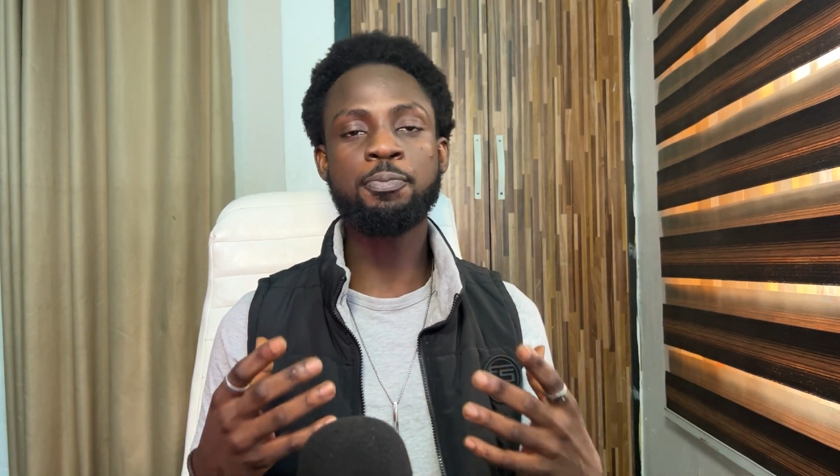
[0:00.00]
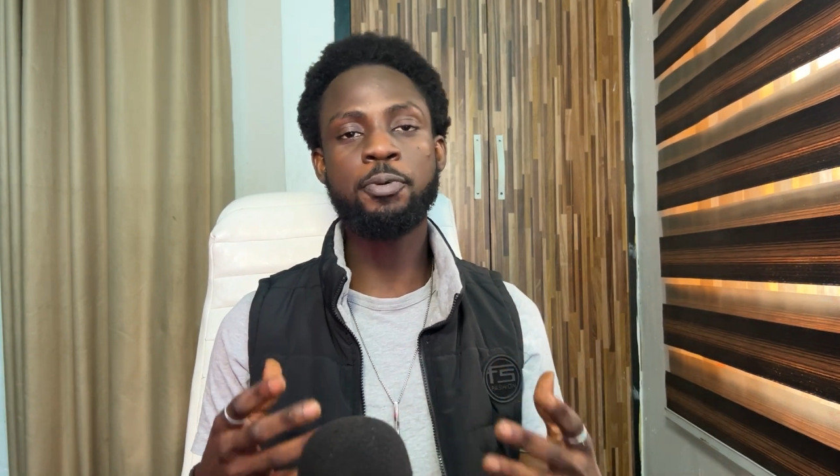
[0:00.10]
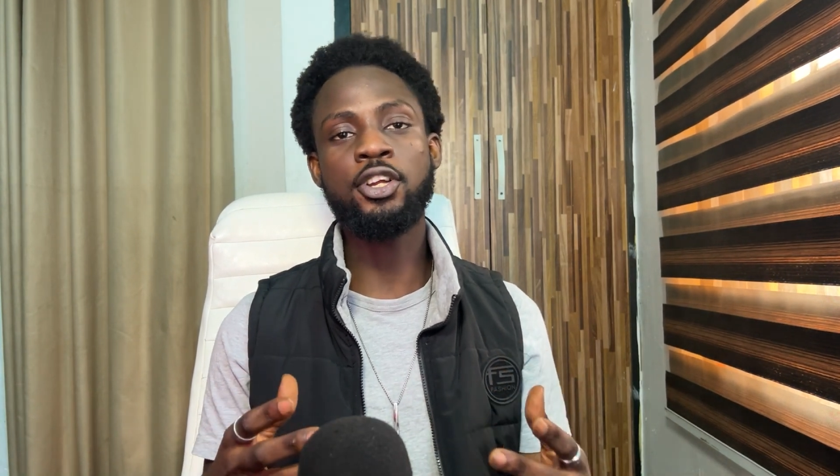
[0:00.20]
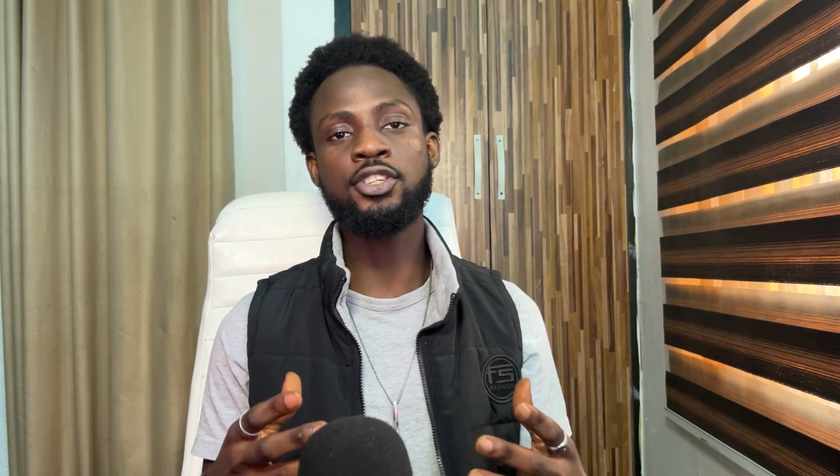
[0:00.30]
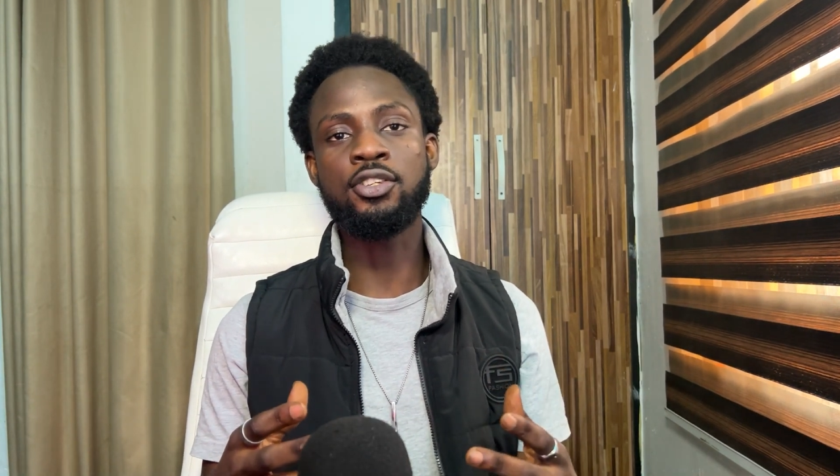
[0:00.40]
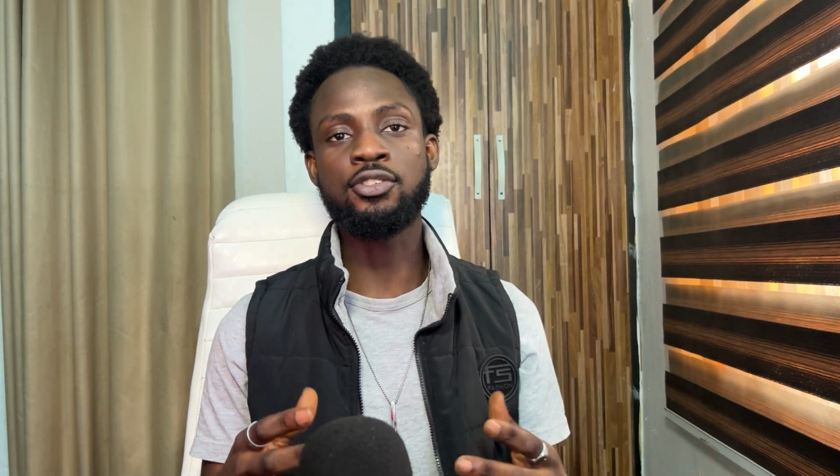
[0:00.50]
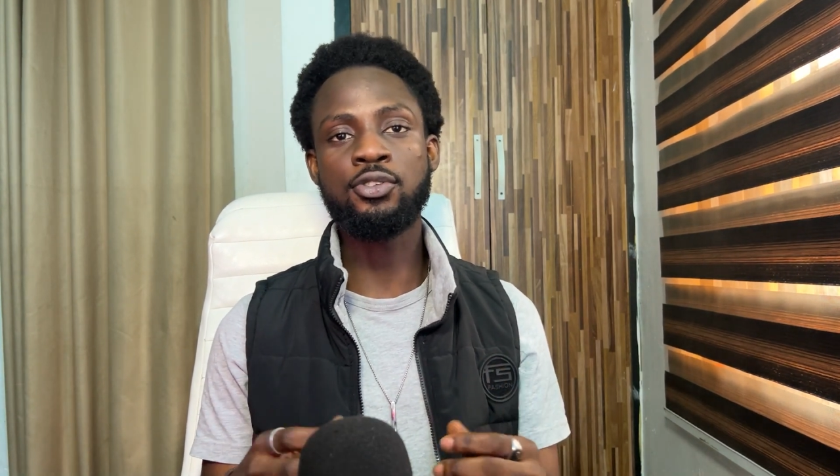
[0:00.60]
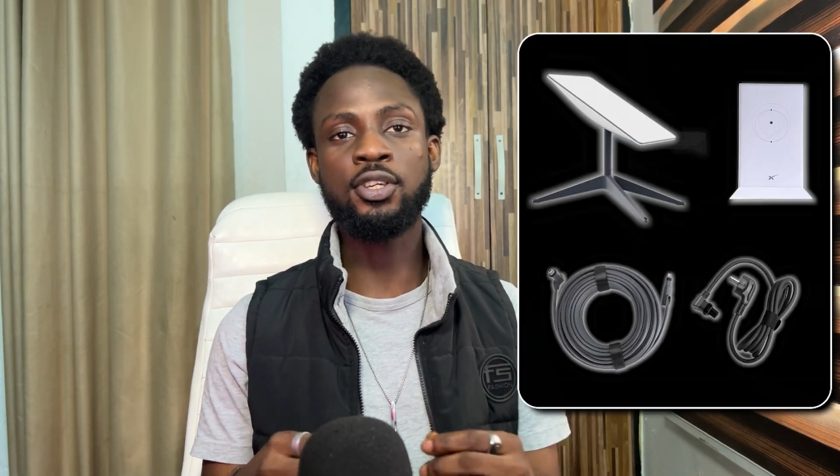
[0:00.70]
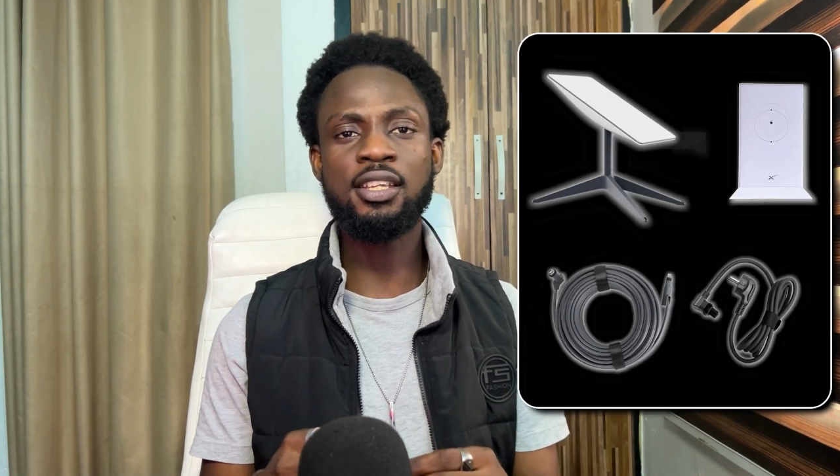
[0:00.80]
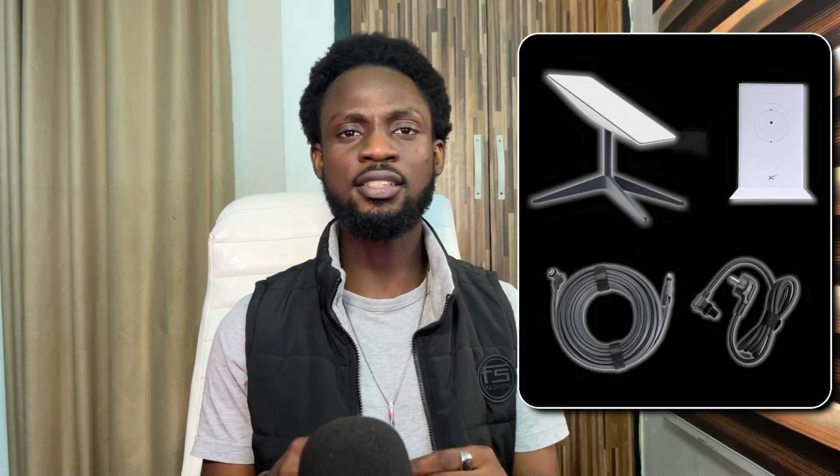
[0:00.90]
purchase
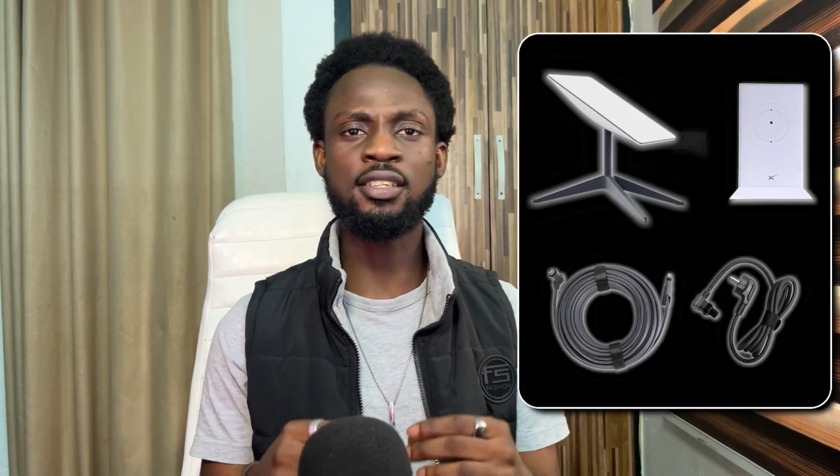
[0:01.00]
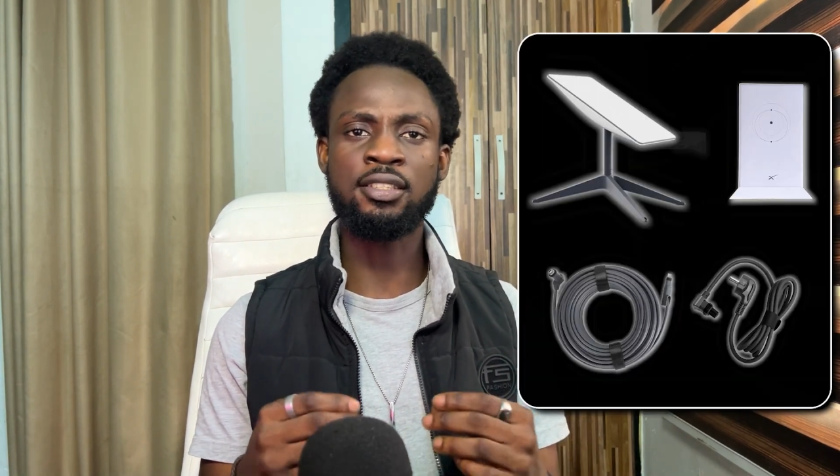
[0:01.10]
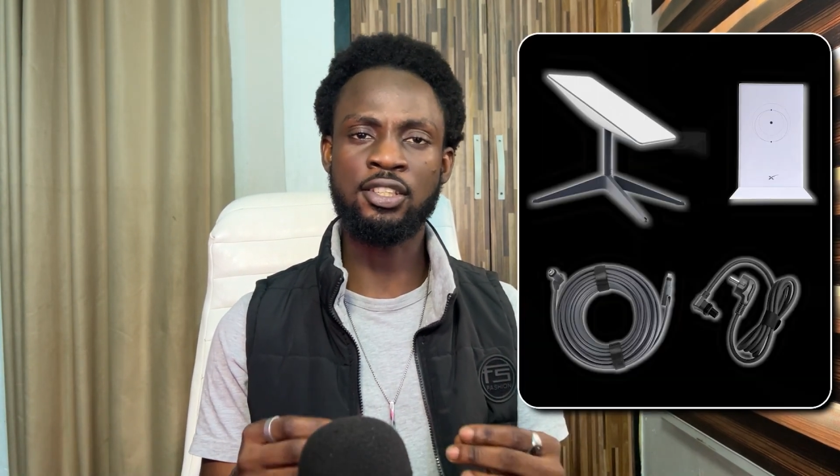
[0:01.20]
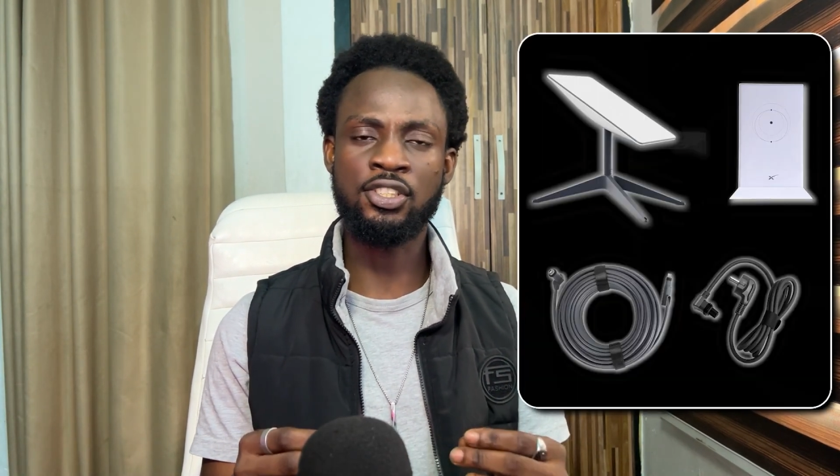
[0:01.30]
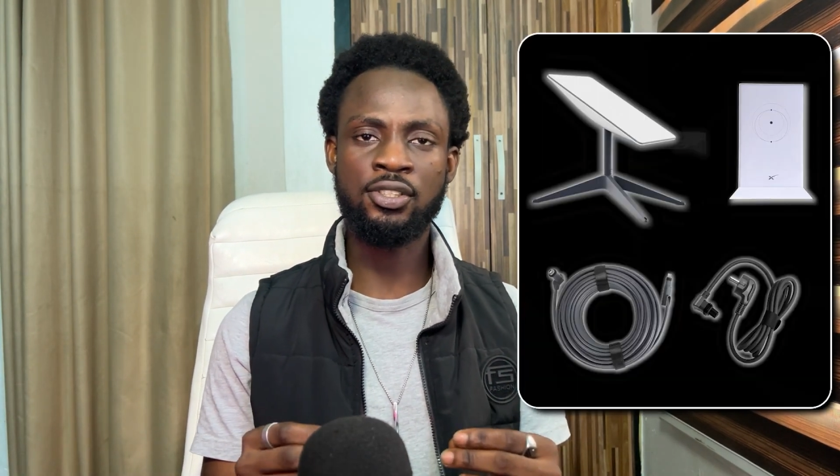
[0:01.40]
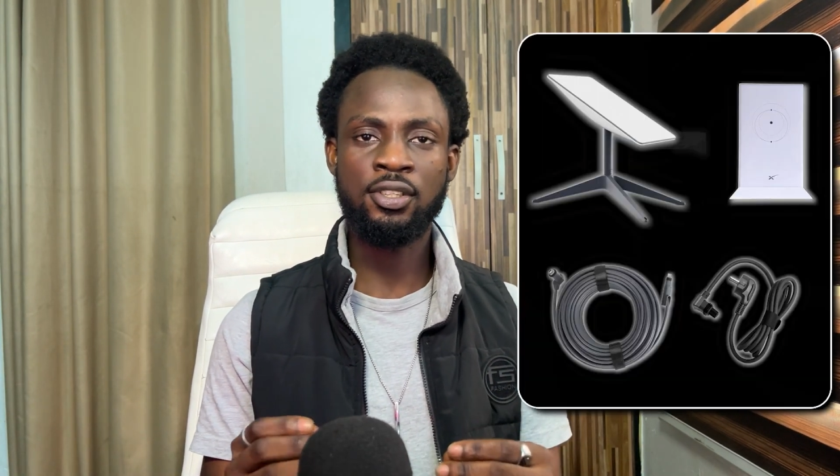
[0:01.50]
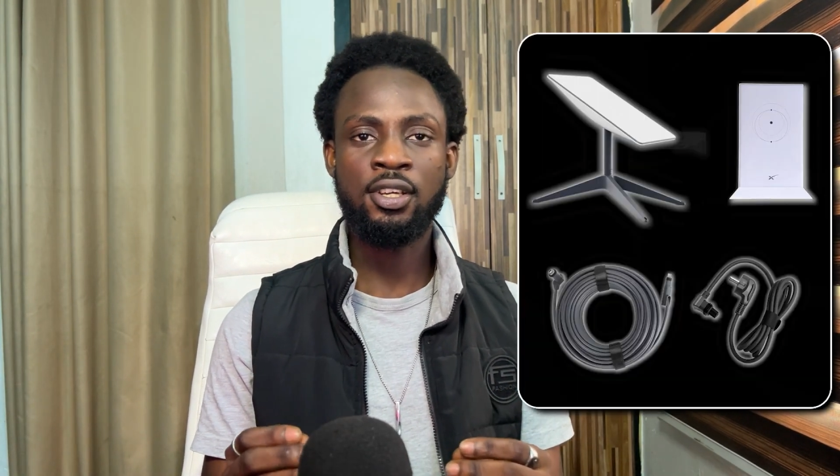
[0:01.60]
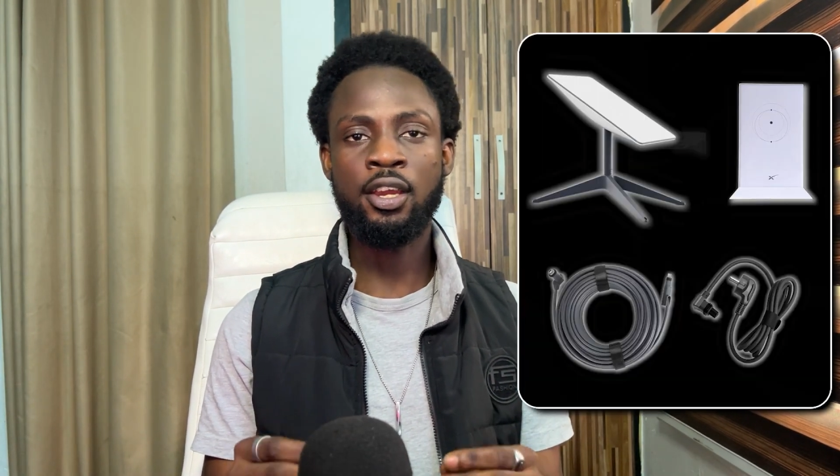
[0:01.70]
you get a dish,